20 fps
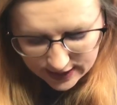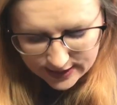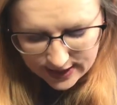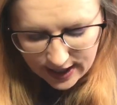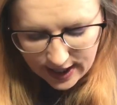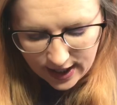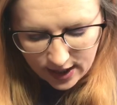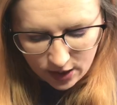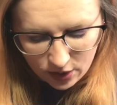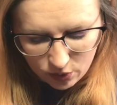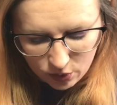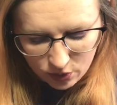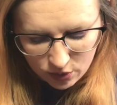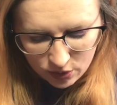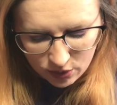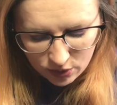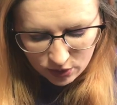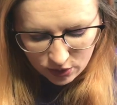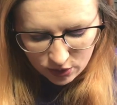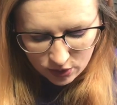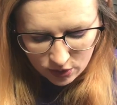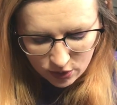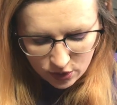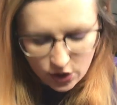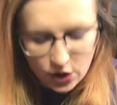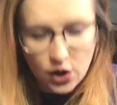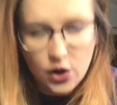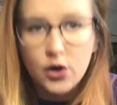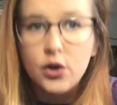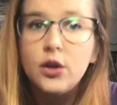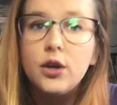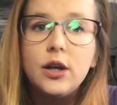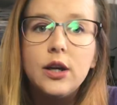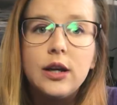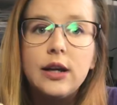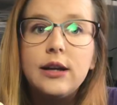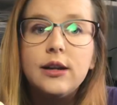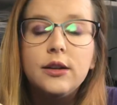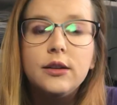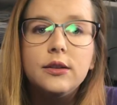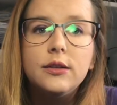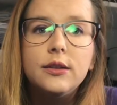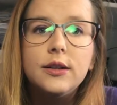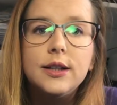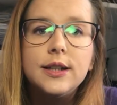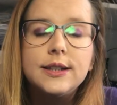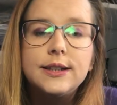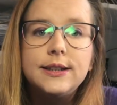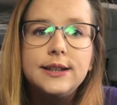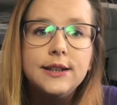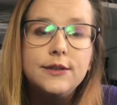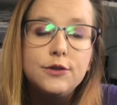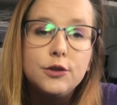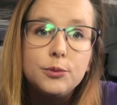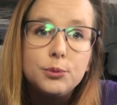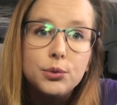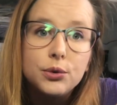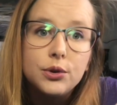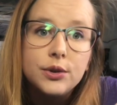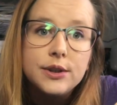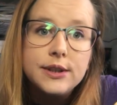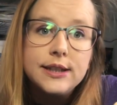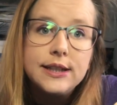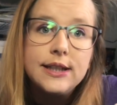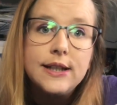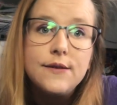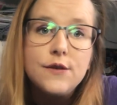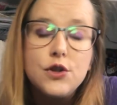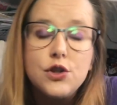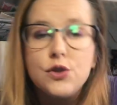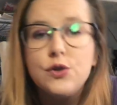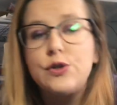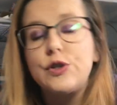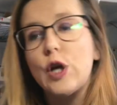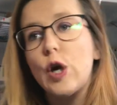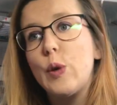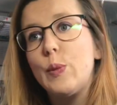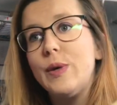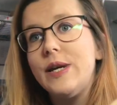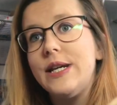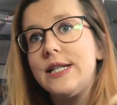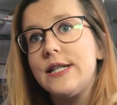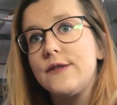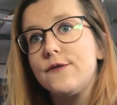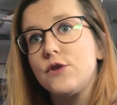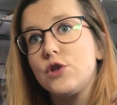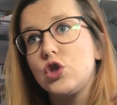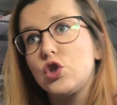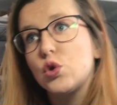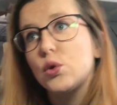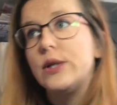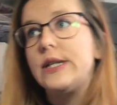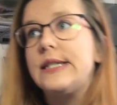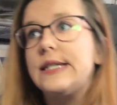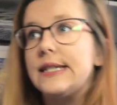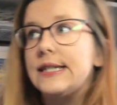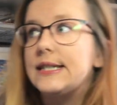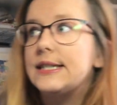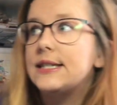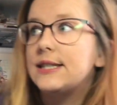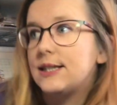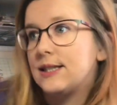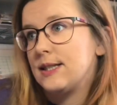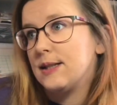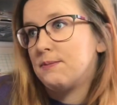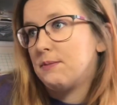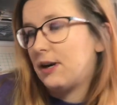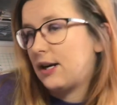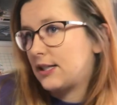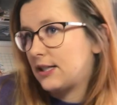how, you know, it's different, because he gives you so many different choices to mix